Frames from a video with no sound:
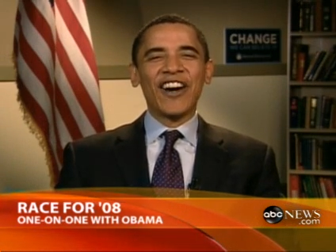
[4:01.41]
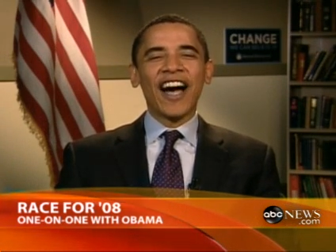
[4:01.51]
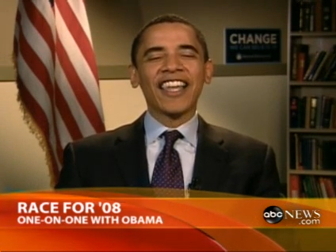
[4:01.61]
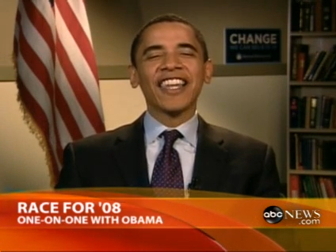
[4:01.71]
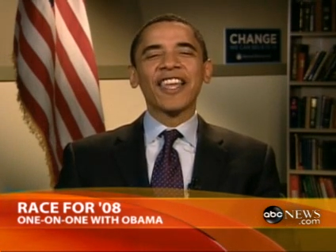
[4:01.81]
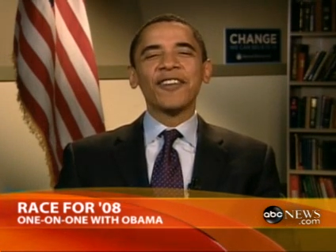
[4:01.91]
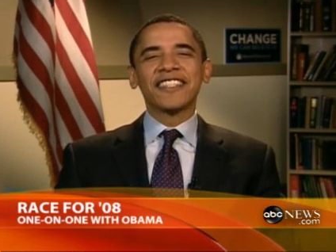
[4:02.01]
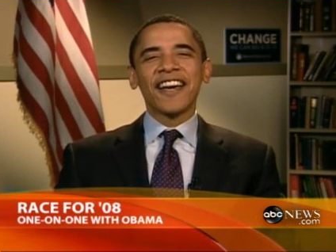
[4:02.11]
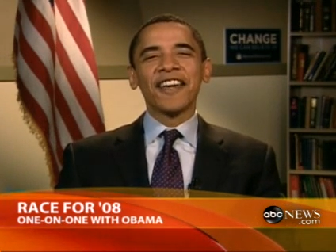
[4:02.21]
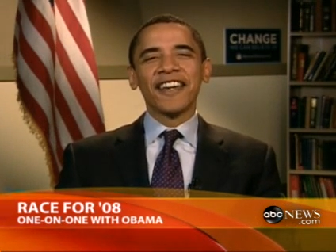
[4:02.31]
Let me
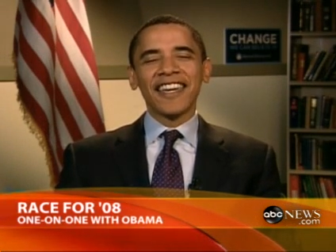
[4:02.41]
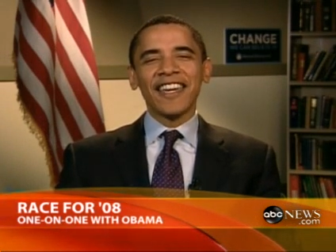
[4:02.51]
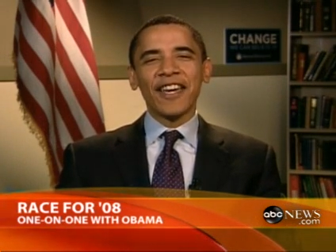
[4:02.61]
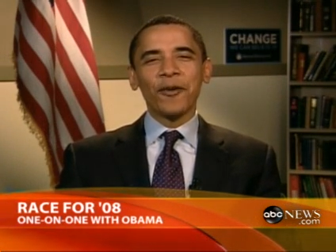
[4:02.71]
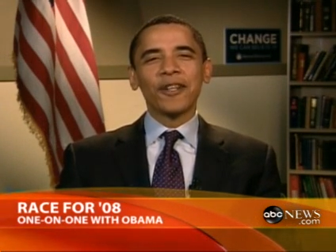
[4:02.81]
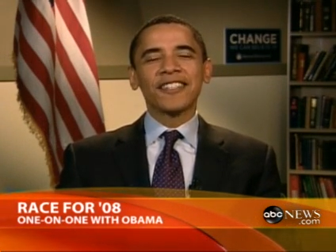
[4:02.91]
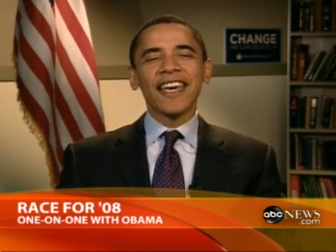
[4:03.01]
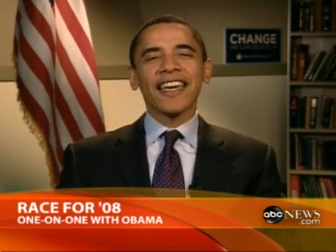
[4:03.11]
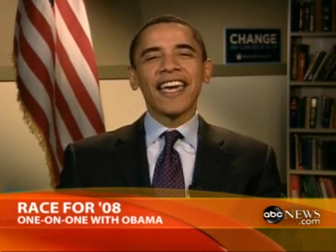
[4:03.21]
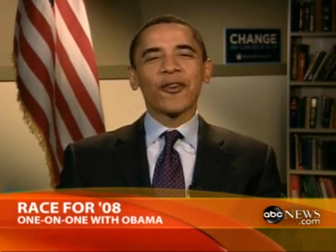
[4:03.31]
tell you, it would take a